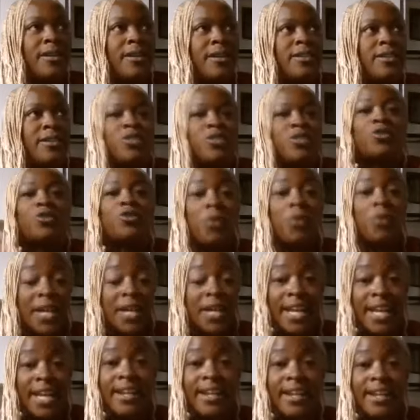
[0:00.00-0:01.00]
a
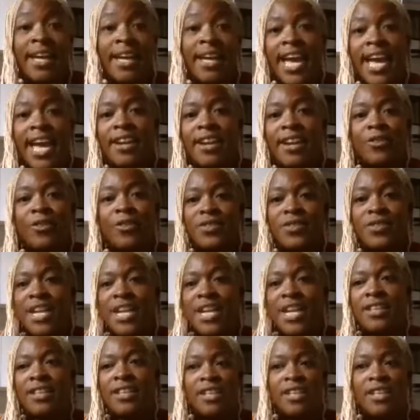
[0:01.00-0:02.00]
historian, and
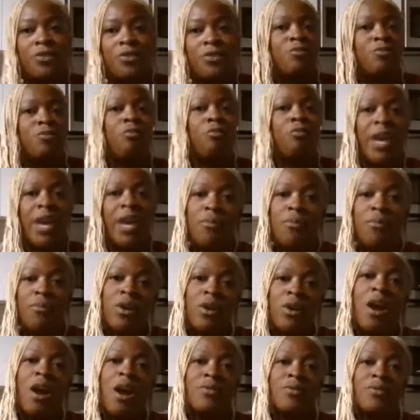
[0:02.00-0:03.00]
understanding that there's way more
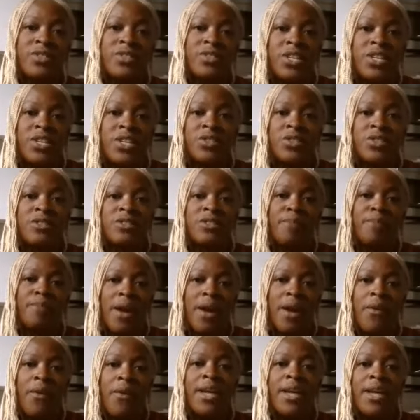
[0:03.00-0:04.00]
conversations
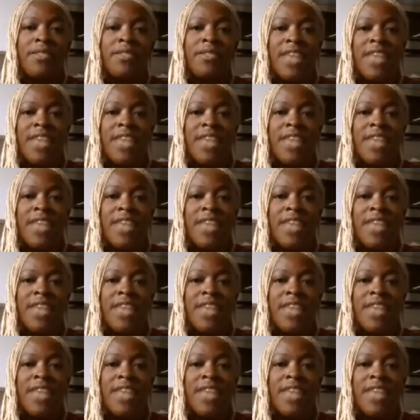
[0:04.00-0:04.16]
about